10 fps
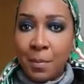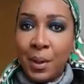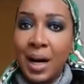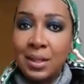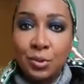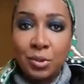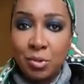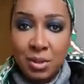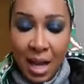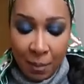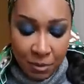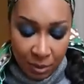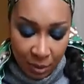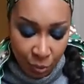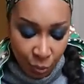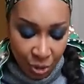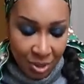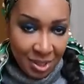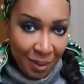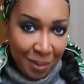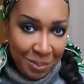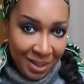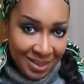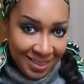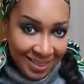But I thought this was absolutely gorgeous. So I picked